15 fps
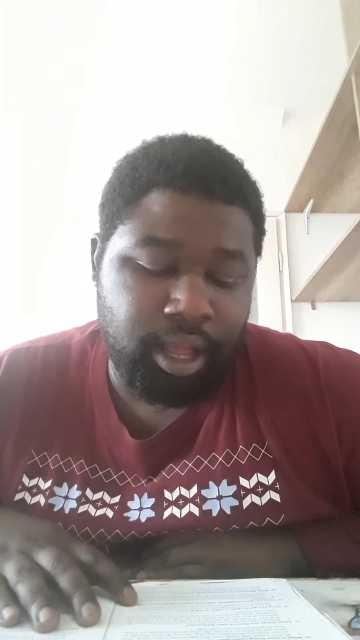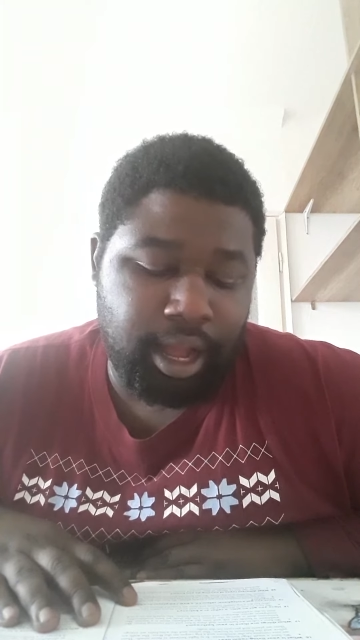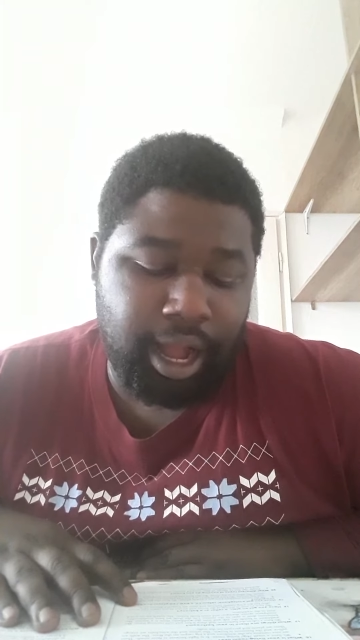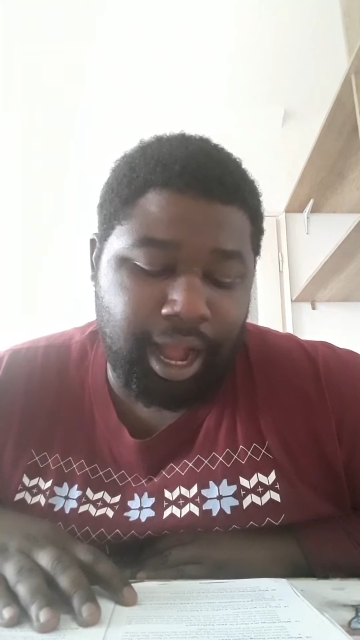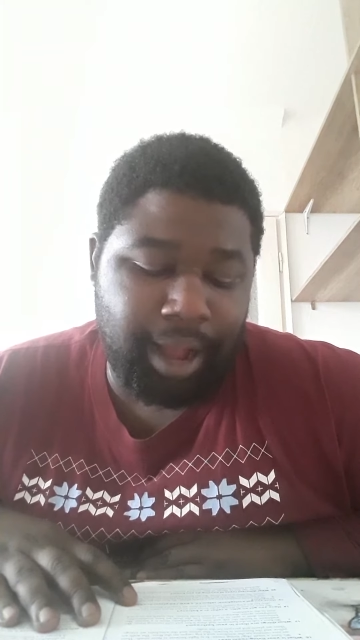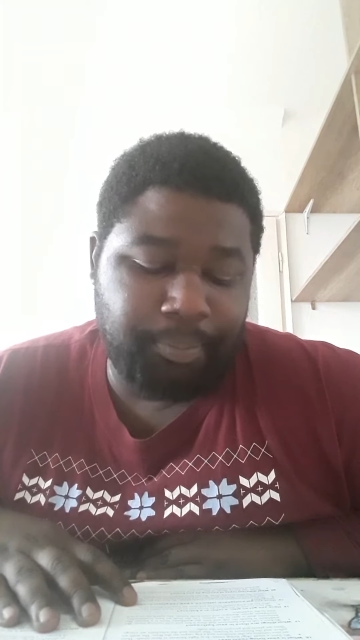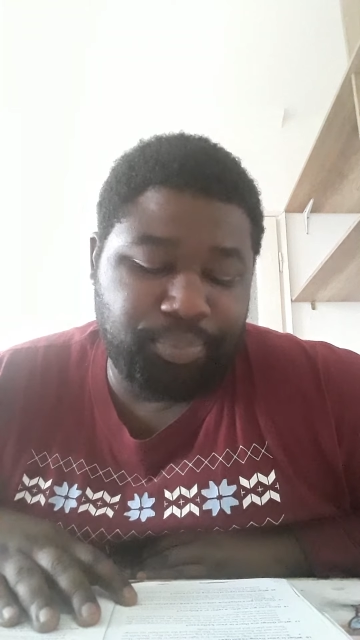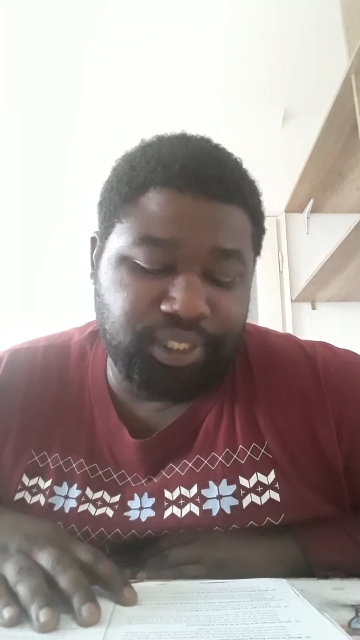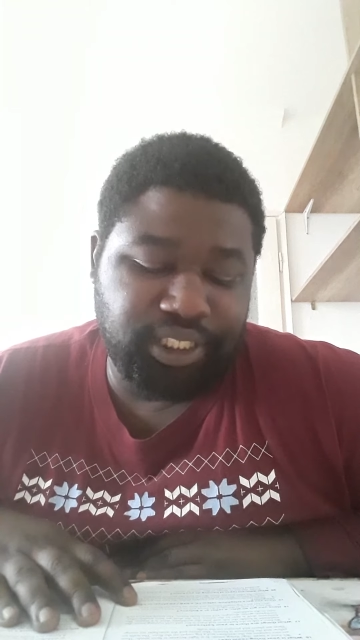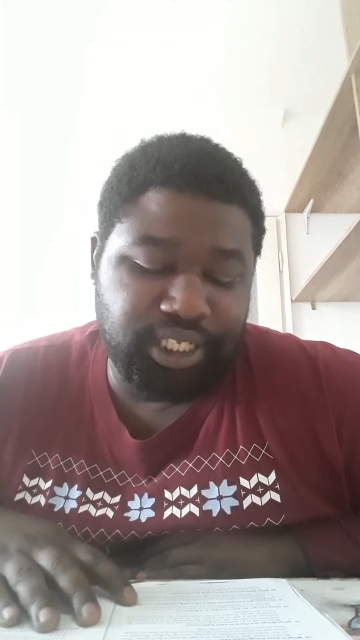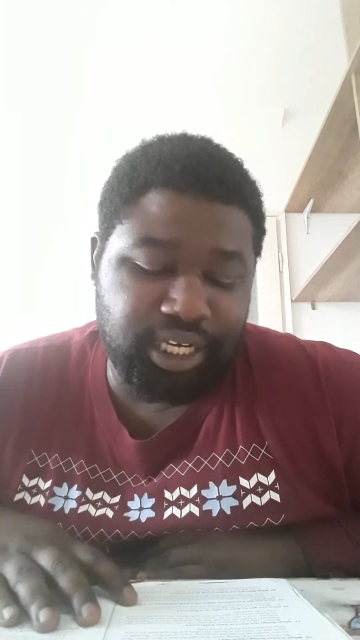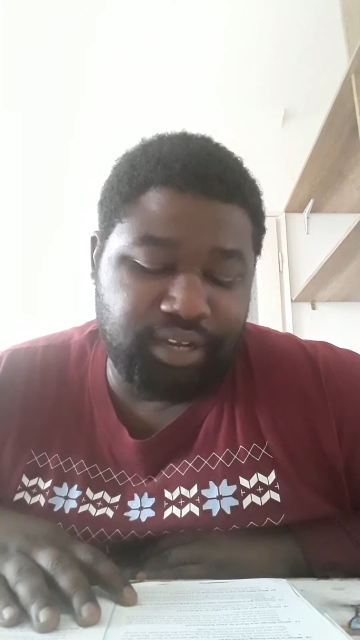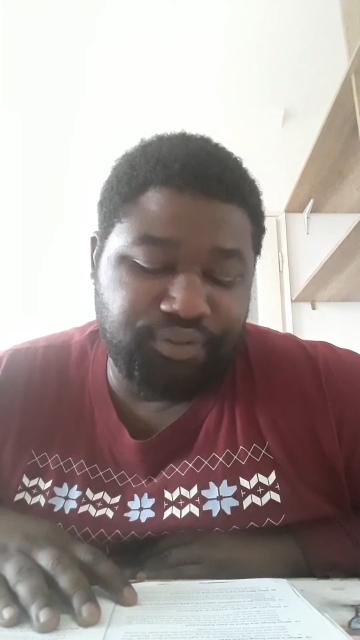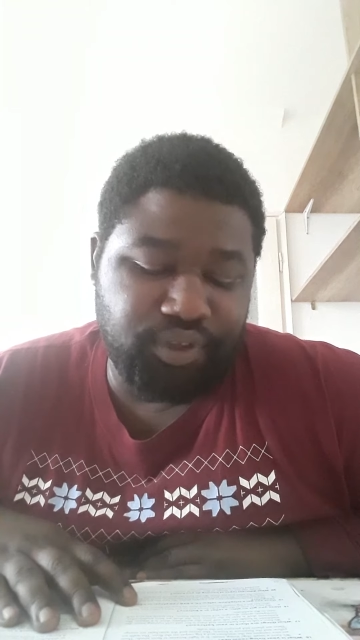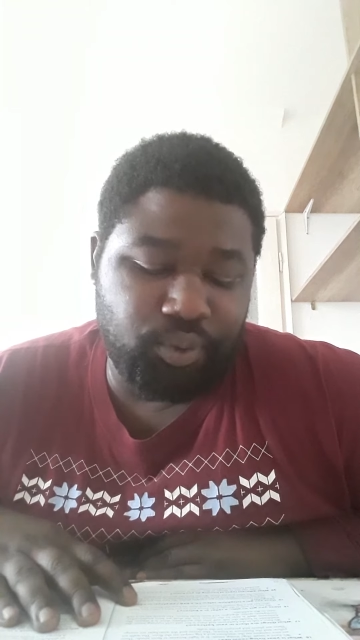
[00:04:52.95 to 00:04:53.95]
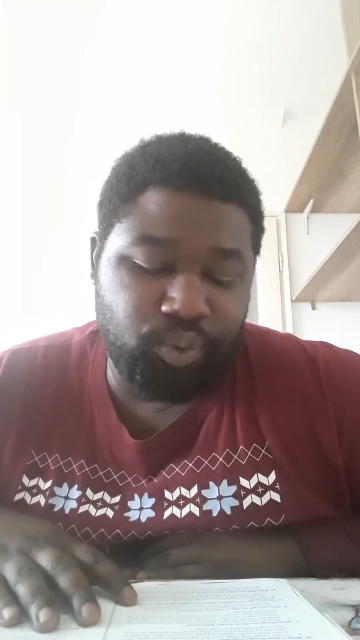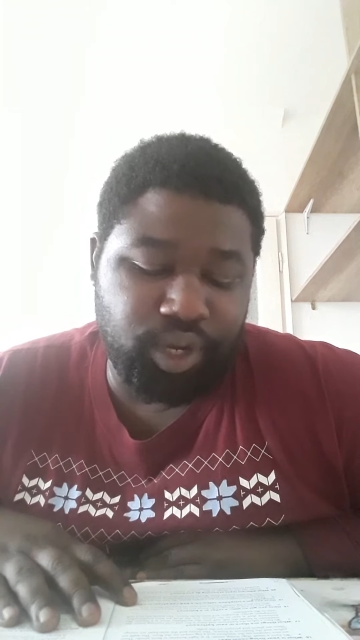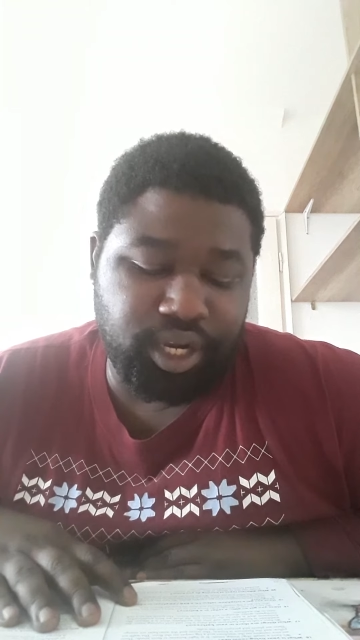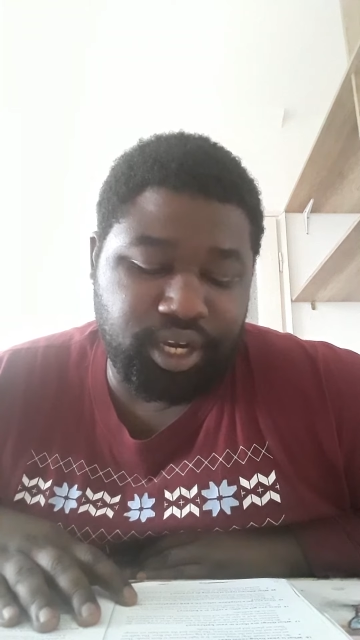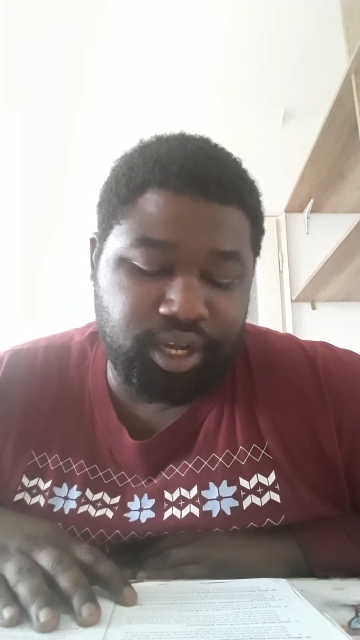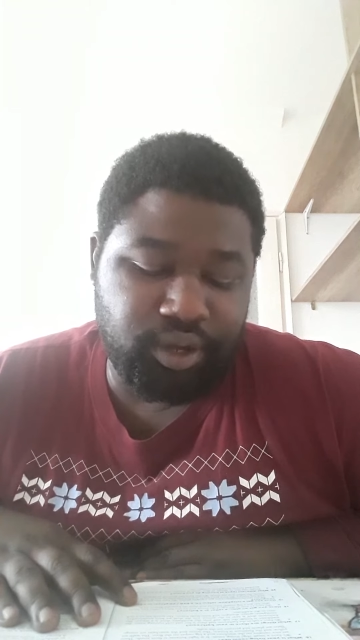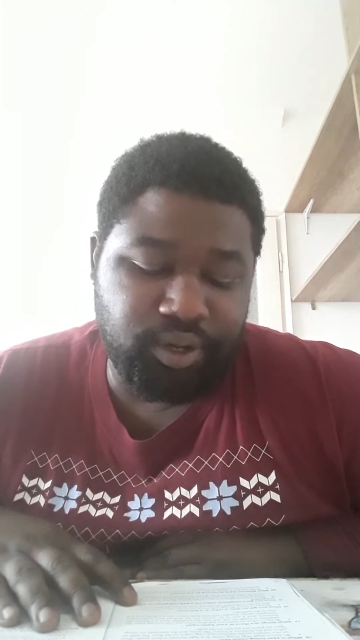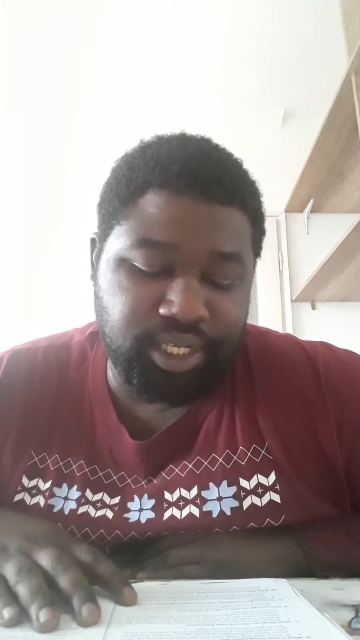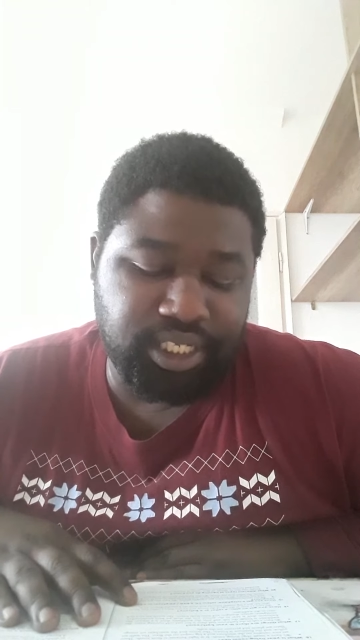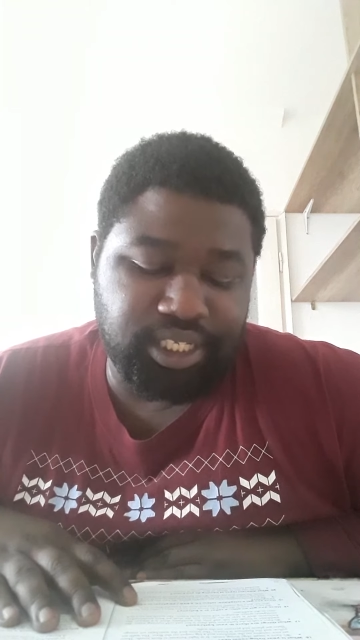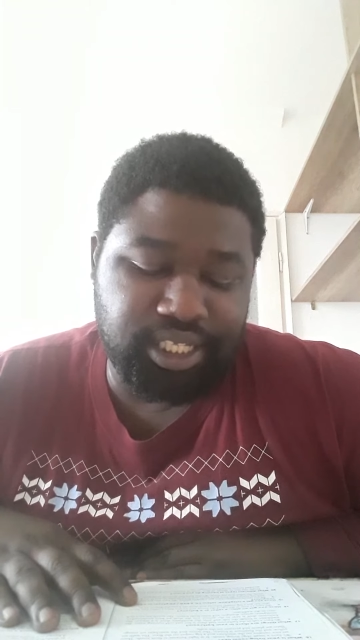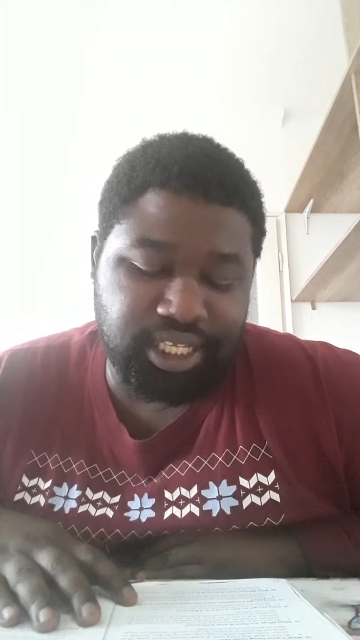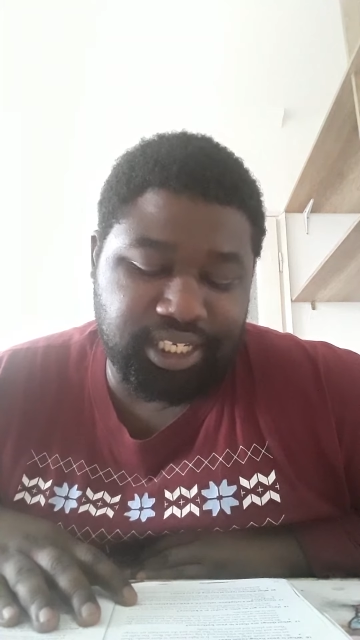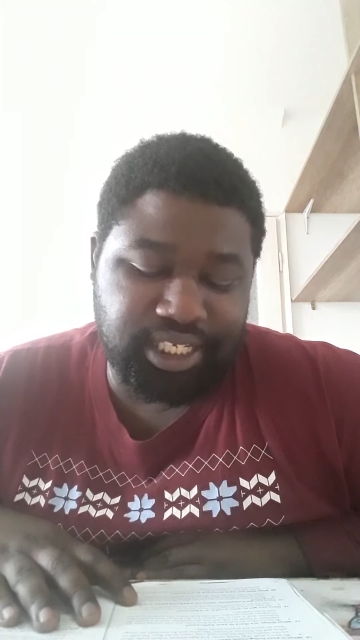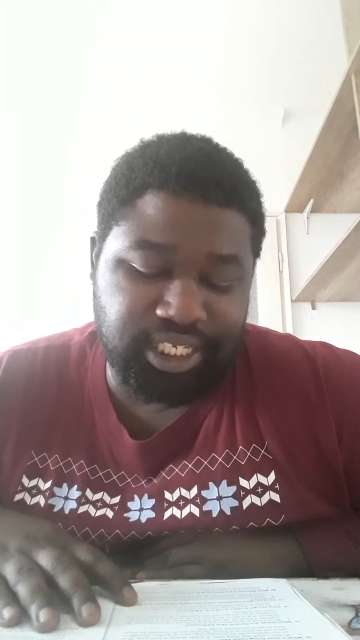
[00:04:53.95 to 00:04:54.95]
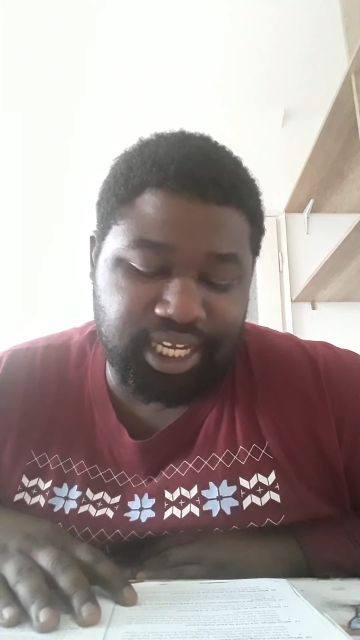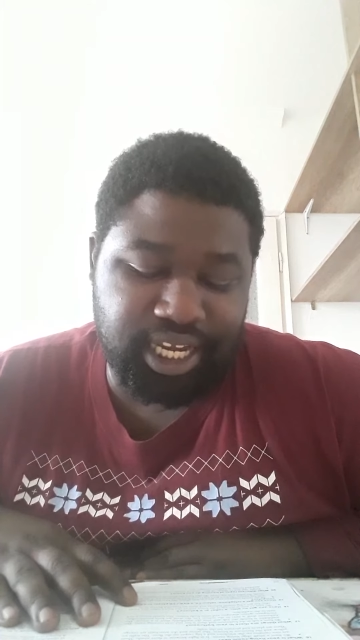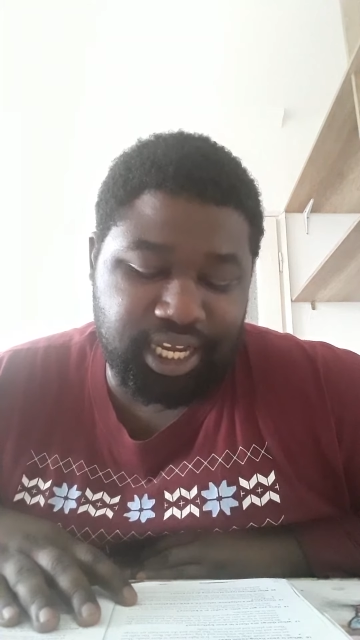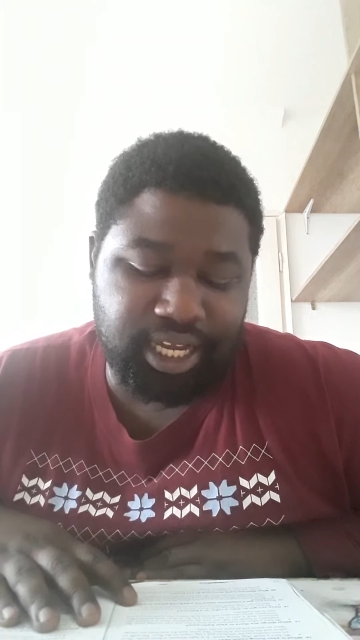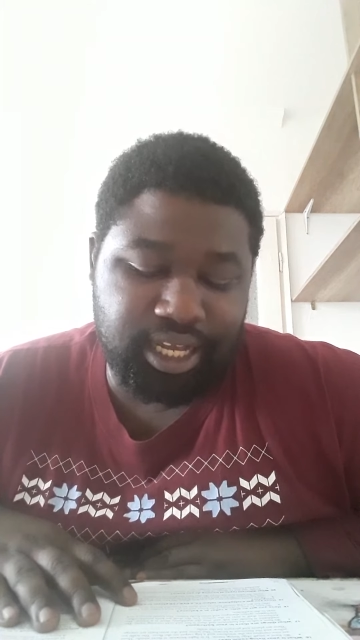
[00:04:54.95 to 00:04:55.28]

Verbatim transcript: Opposite of the window is the sink.